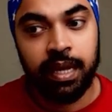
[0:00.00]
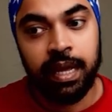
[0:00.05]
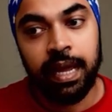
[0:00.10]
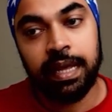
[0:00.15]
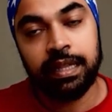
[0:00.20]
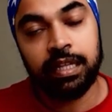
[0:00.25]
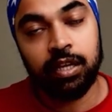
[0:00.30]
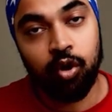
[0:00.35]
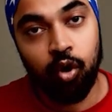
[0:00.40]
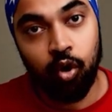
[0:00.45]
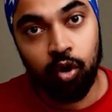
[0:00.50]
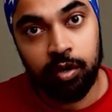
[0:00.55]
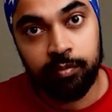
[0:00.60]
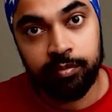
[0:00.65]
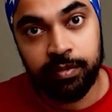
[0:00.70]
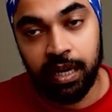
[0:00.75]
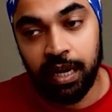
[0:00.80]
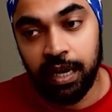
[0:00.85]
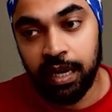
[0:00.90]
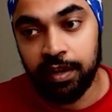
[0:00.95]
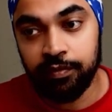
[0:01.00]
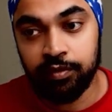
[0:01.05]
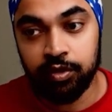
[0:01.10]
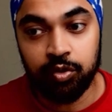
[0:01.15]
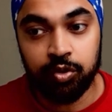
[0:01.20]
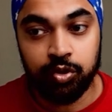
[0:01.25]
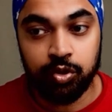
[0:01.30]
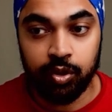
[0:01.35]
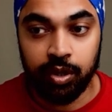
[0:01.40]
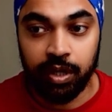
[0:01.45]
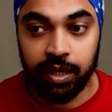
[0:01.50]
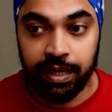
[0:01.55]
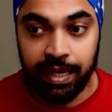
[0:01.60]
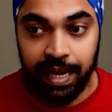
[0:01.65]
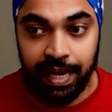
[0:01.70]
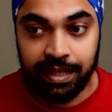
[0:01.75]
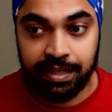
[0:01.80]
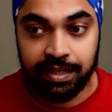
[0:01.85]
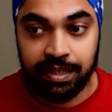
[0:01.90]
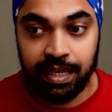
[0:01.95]
and the column that I have used to
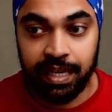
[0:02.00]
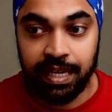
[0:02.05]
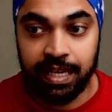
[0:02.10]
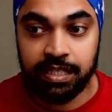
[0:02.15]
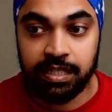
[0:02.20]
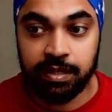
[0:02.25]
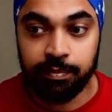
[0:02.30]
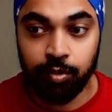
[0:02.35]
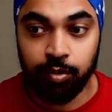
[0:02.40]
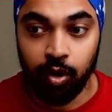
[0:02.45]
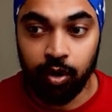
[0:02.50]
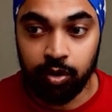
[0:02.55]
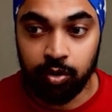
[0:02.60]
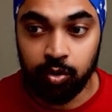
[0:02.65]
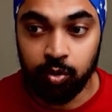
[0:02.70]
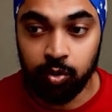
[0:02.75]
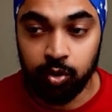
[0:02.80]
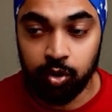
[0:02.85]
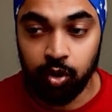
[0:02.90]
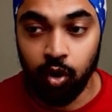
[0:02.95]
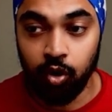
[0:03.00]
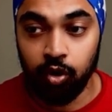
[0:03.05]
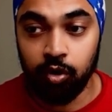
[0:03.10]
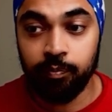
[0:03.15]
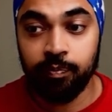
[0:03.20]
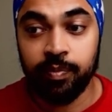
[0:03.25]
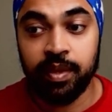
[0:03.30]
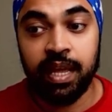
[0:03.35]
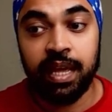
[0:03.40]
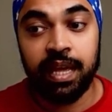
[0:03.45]
connect is the product code column.